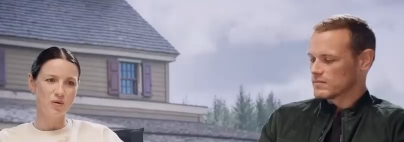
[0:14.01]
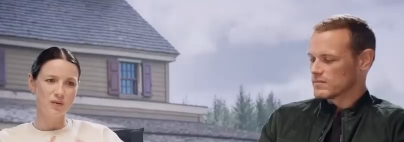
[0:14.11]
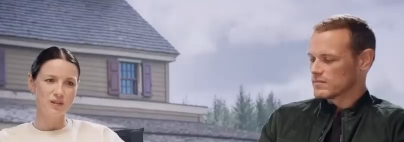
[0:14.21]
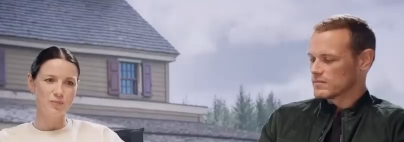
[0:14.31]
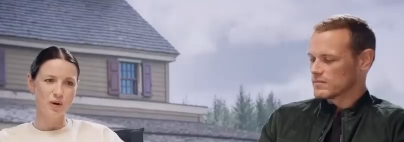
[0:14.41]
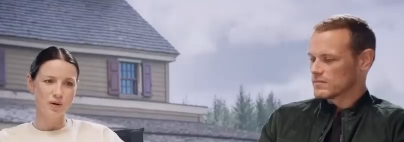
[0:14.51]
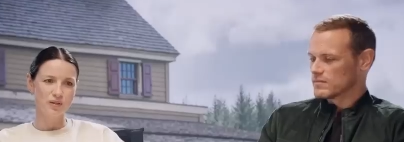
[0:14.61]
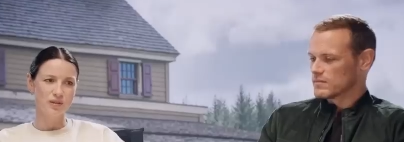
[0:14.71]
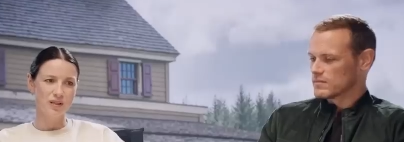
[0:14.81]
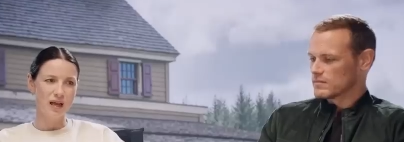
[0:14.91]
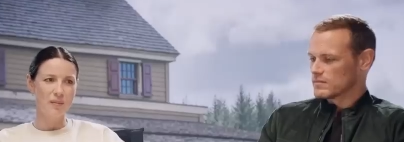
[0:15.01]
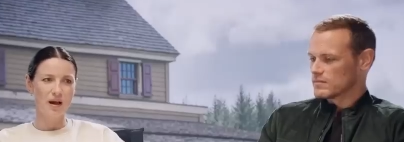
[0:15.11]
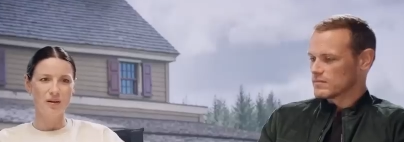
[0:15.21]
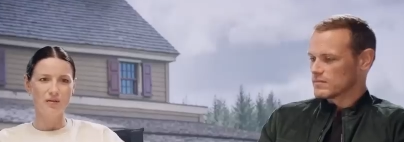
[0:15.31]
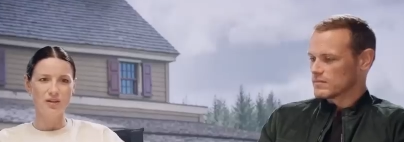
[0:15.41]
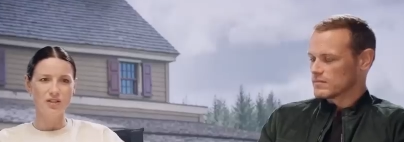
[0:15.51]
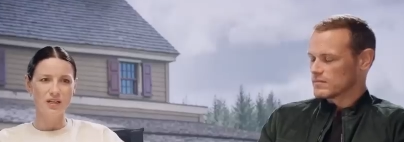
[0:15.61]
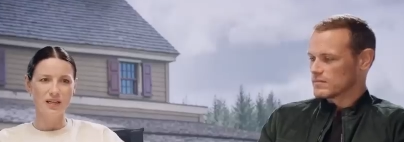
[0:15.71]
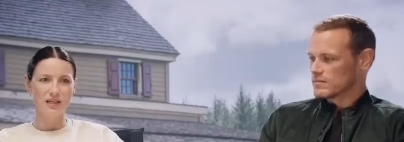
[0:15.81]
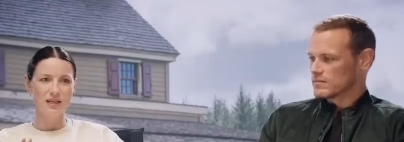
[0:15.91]
Speaker 1: These books came out
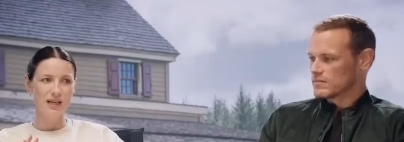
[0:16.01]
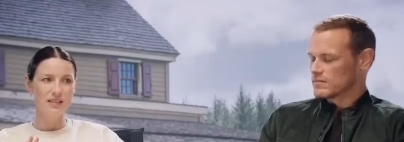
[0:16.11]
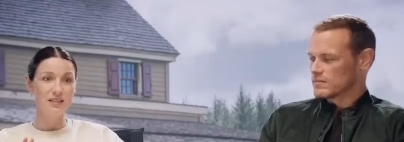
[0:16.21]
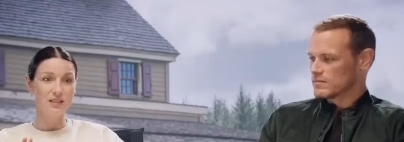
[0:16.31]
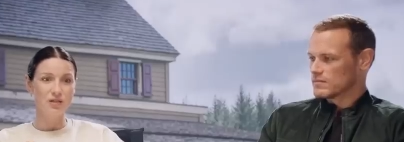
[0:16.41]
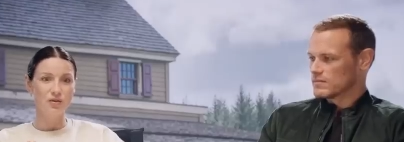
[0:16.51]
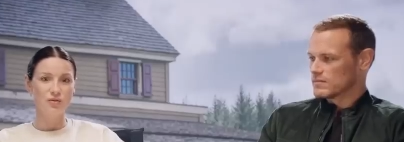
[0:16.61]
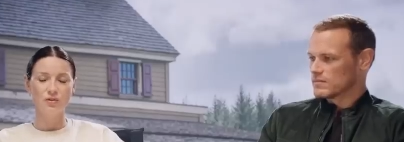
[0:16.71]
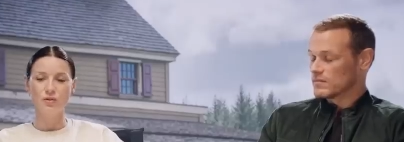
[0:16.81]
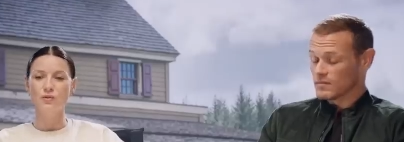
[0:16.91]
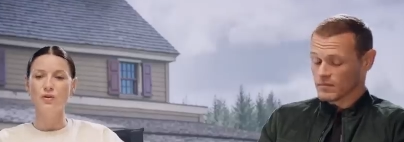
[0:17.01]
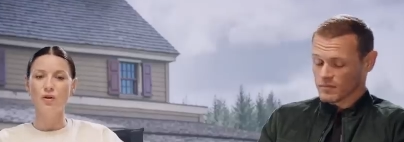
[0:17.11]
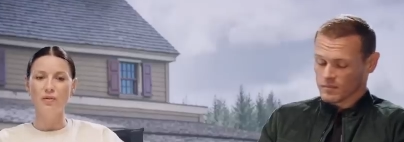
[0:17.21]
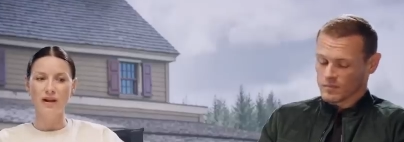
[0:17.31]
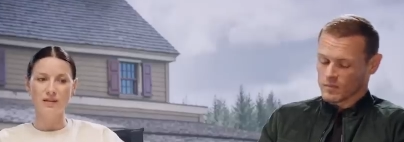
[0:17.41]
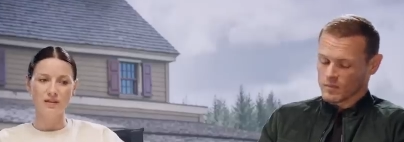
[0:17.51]
originally in ninety-two, so there was already